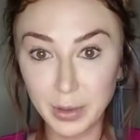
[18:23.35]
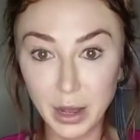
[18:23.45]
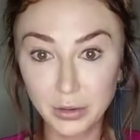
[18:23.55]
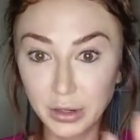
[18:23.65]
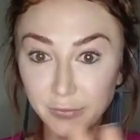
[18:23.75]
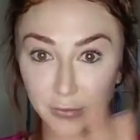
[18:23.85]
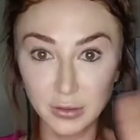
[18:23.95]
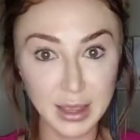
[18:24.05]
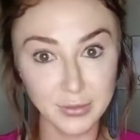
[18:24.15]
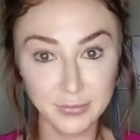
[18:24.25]
powdery for
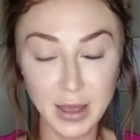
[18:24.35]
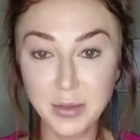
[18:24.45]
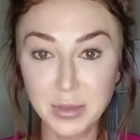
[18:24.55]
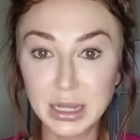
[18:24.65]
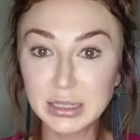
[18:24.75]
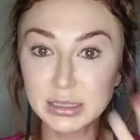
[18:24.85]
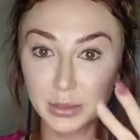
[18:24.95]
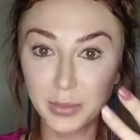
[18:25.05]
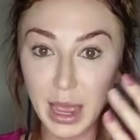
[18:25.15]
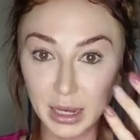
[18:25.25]
like 5 minutes
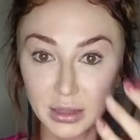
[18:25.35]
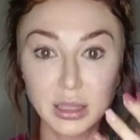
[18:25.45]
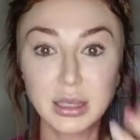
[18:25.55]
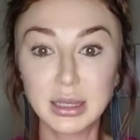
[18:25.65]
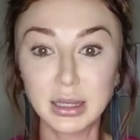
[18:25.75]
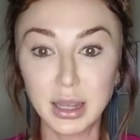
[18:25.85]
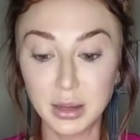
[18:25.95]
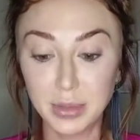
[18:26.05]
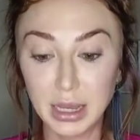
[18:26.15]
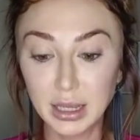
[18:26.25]
to pack in the heat
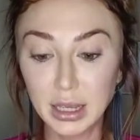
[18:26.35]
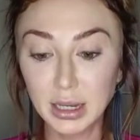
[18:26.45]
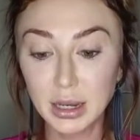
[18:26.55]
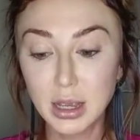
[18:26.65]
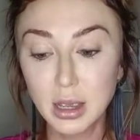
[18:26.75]
and bake it.